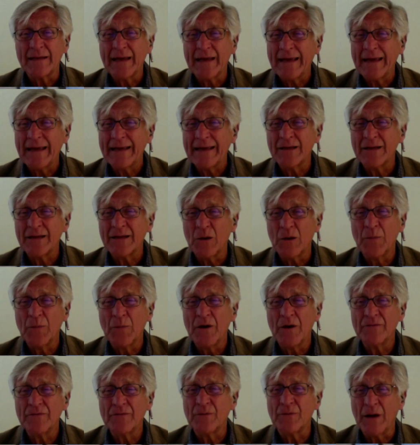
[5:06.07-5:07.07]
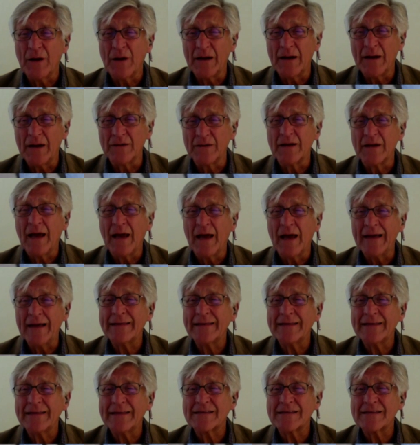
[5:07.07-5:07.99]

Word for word: land above ground at